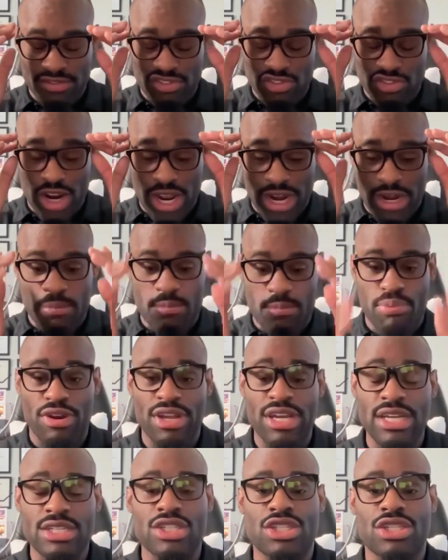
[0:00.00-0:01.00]
try to
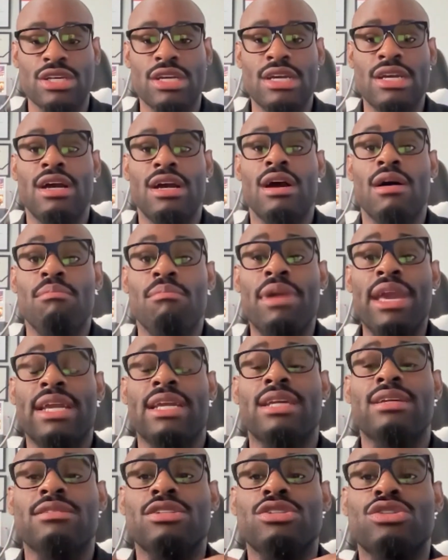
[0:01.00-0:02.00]
preach,
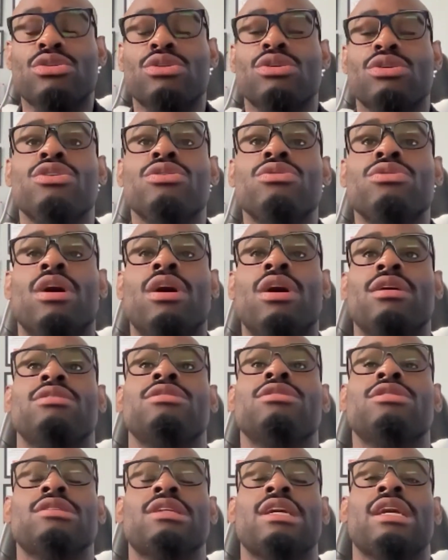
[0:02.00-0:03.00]
make sure you
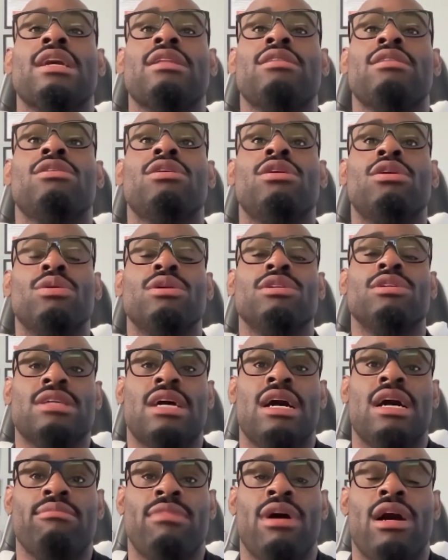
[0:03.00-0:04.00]
understand the
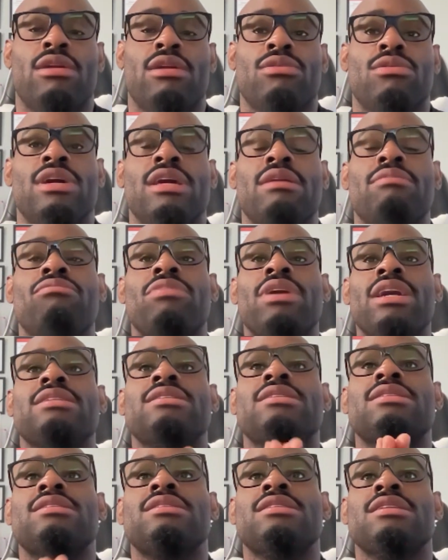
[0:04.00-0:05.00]
OSI model. It may
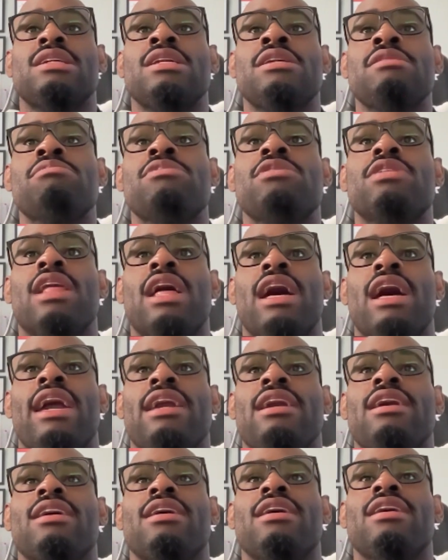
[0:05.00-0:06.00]
seem
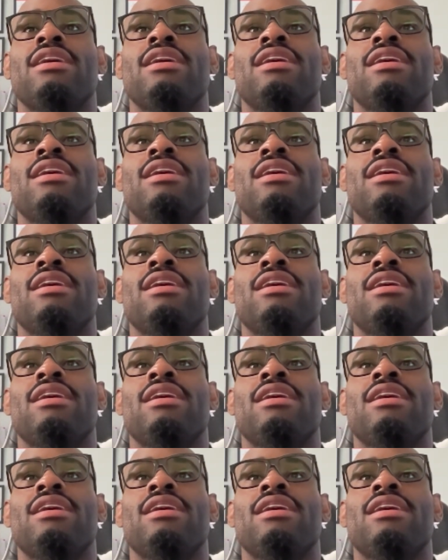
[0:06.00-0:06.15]
like